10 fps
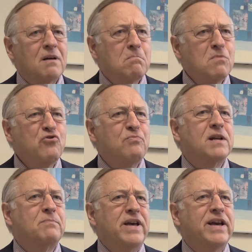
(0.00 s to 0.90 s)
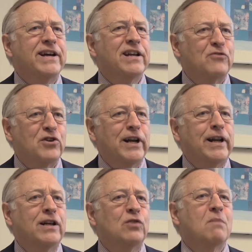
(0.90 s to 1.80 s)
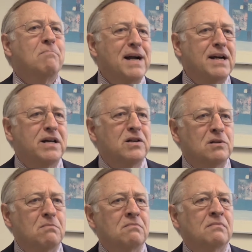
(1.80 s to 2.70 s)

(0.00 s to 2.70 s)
movement being converted into a mechanism